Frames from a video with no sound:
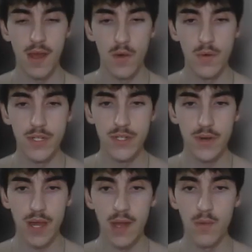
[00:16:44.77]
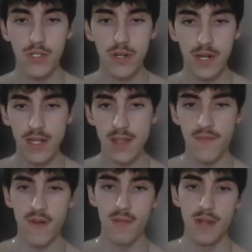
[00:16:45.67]
which is okay. We're still going to get the
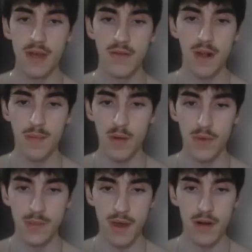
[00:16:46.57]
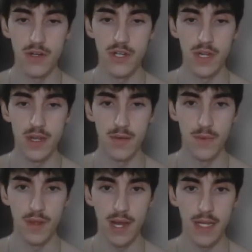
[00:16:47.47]
farm down, come out with some energy
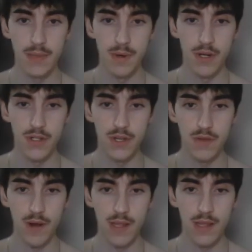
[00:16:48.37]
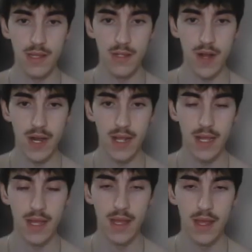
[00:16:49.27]
with an Ice Punch to threaten the
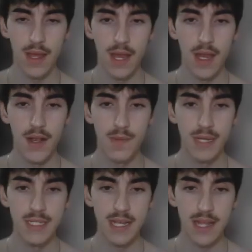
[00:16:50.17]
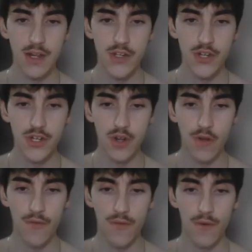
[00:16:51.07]
Dragonite. It could be said that I should just
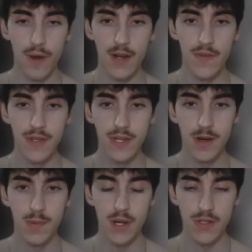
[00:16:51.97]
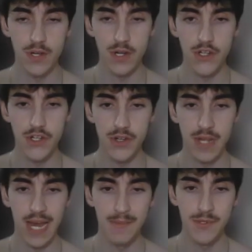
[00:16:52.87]
go for a Rage Fist here because they're going to
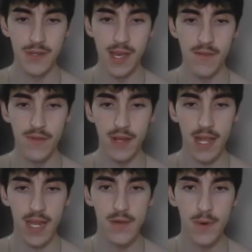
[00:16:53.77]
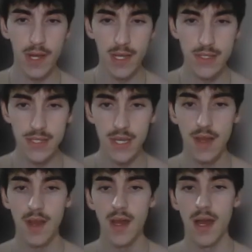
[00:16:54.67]
shield absolutely everything anyways,
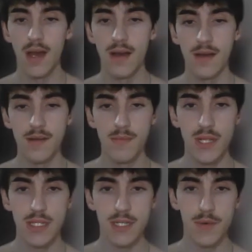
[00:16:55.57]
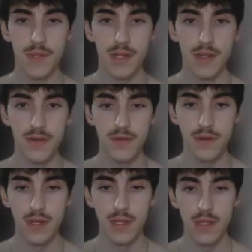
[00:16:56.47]
but let's see what they do.
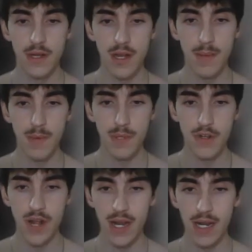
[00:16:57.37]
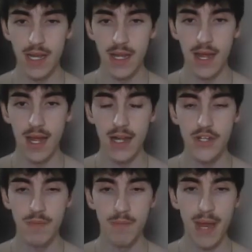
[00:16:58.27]
They come in with the Dragonite. I
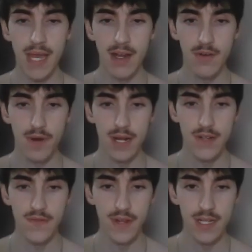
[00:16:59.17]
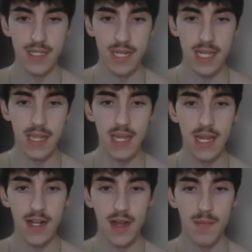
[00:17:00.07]
actually bank a Rage Fist, and then
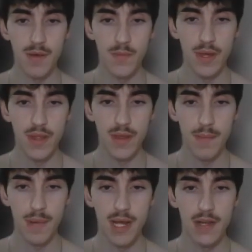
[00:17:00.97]
I come in with my